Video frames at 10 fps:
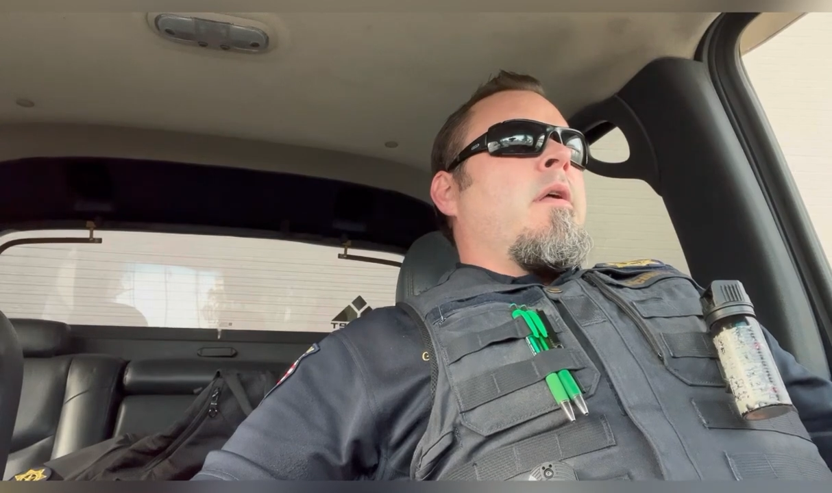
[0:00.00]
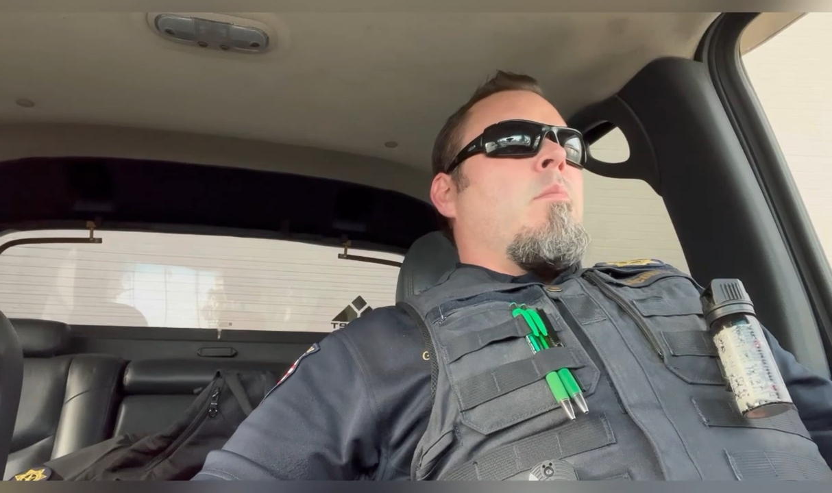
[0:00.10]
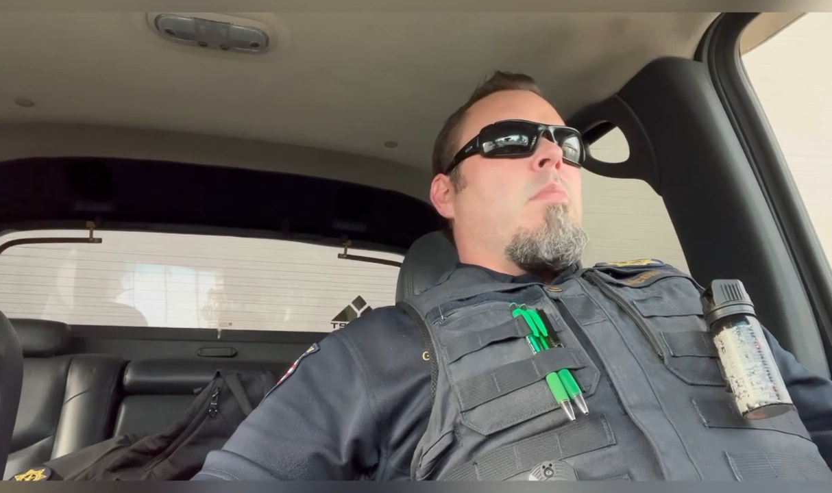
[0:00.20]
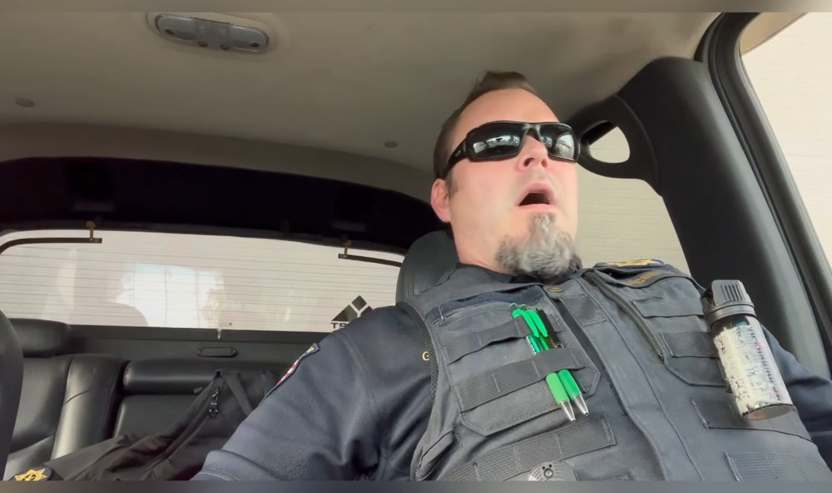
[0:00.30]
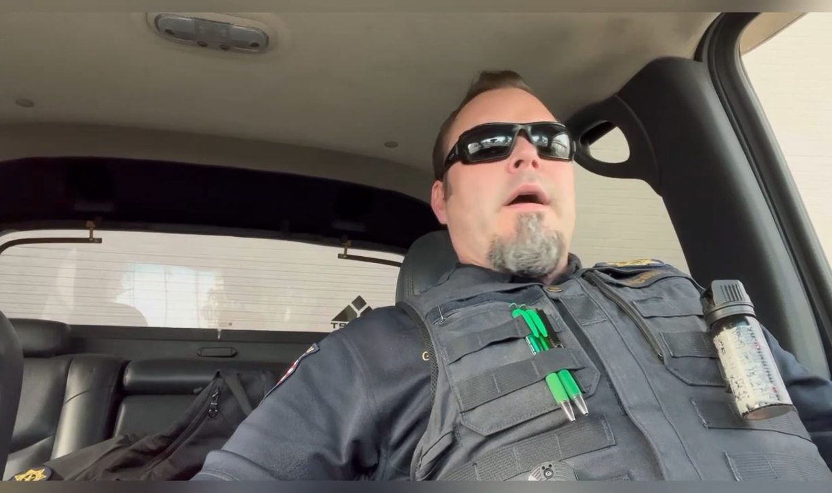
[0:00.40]

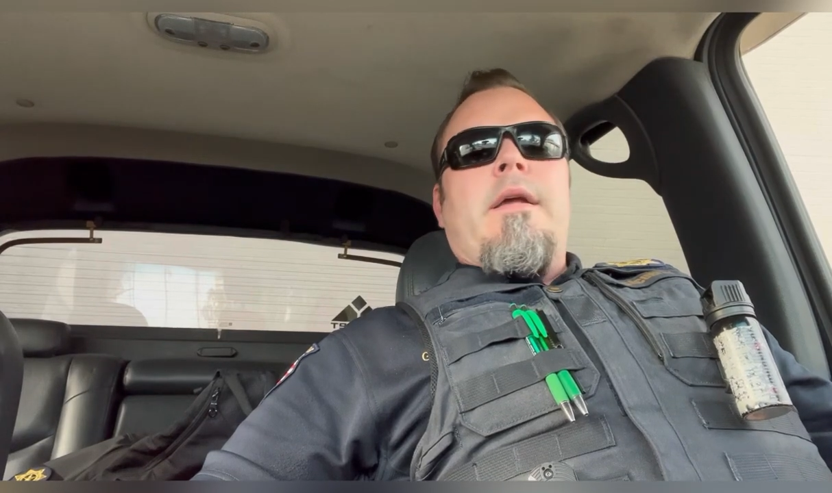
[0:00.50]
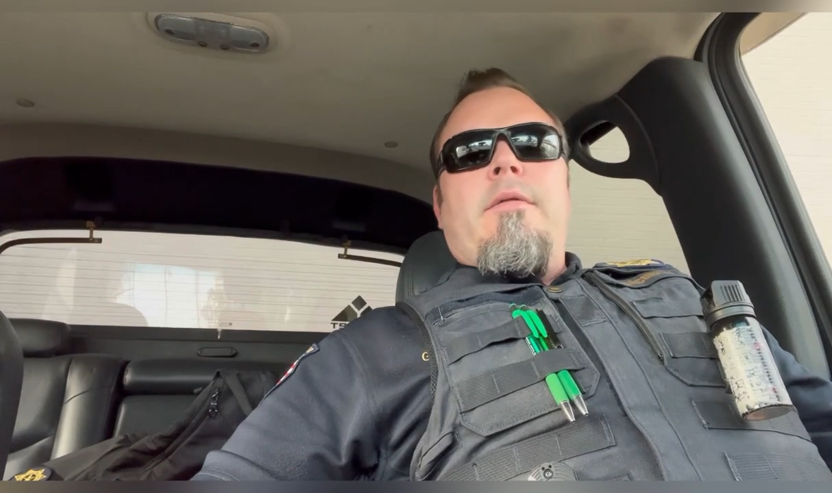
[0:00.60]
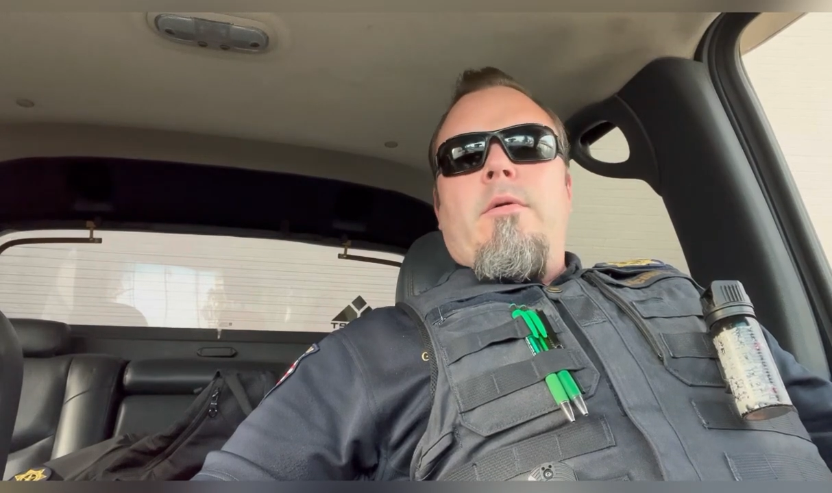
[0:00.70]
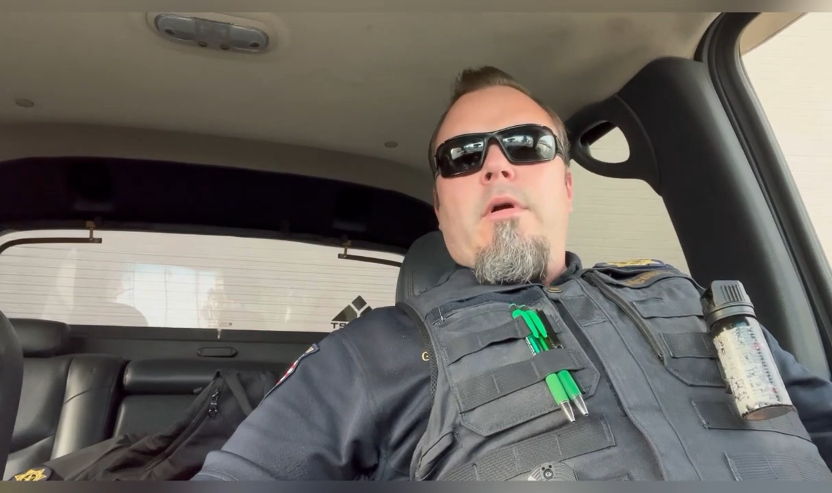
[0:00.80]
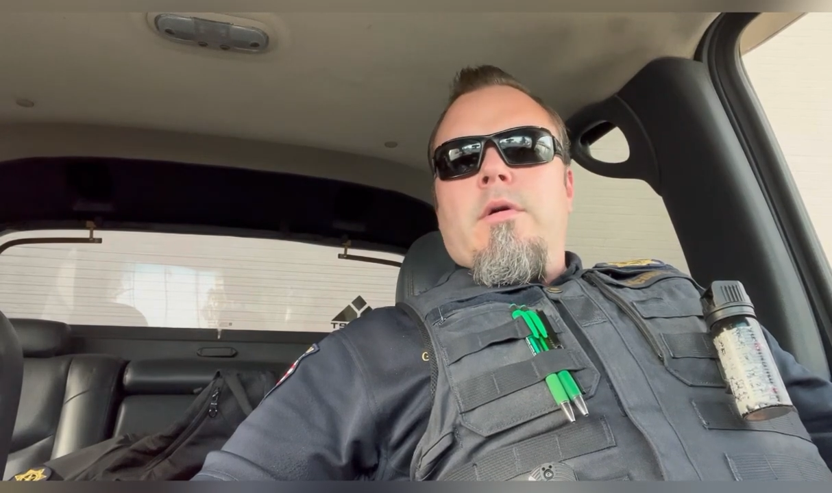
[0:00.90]
blocking
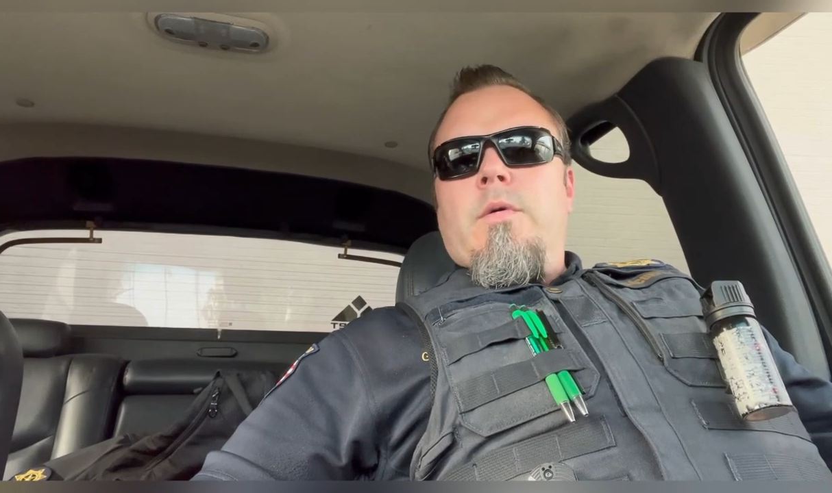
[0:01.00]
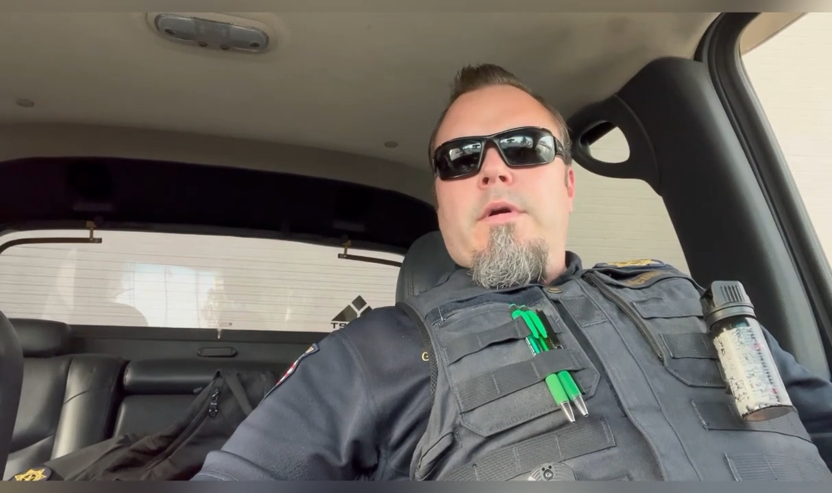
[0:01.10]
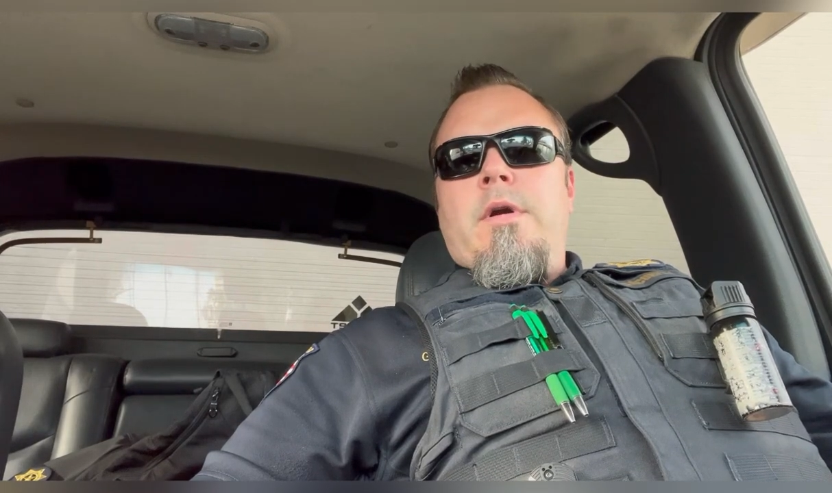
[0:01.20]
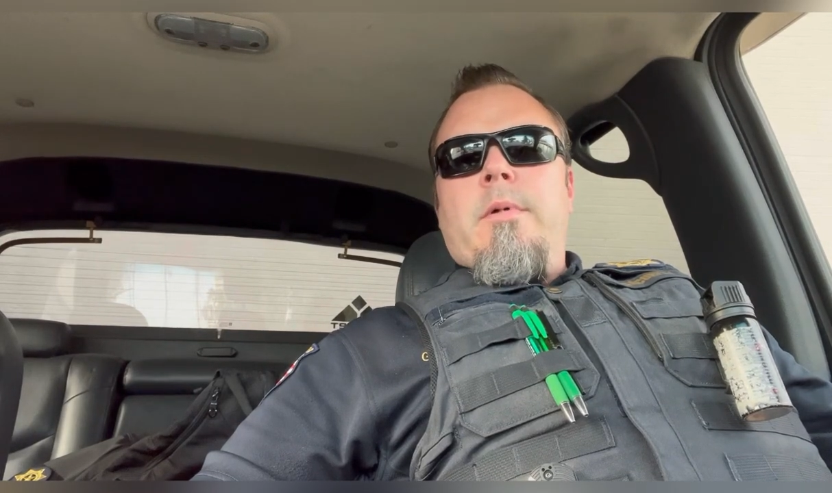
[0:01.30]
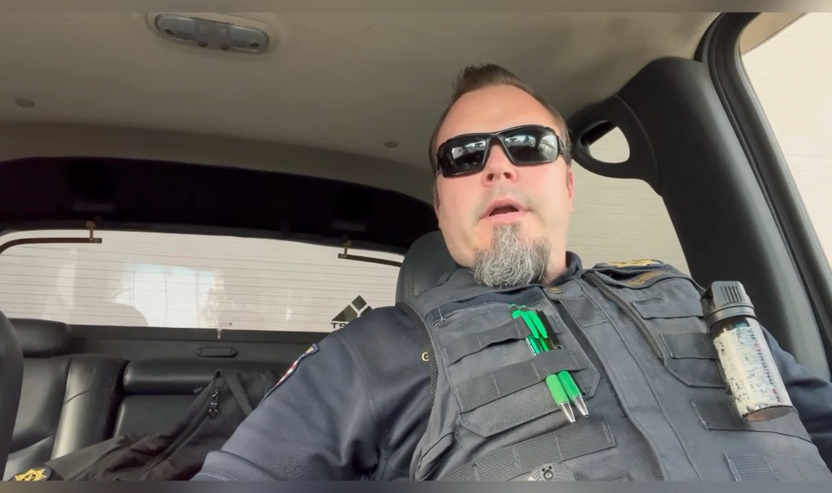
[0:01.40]
the road where
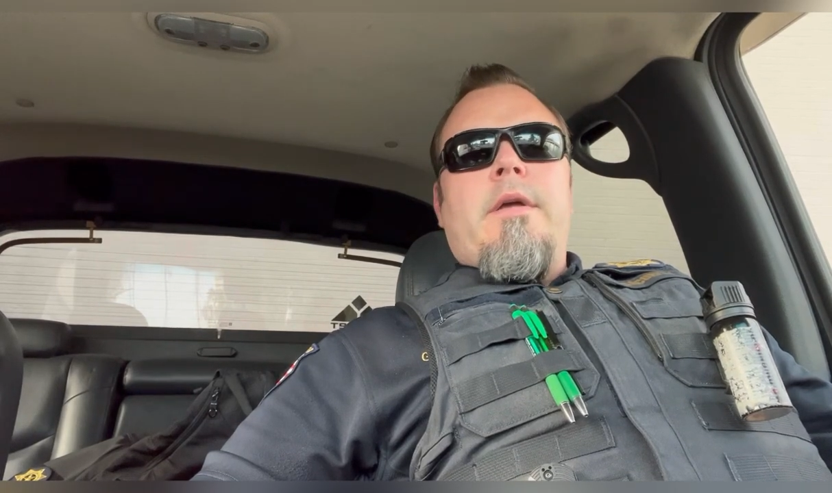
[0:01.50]
nobody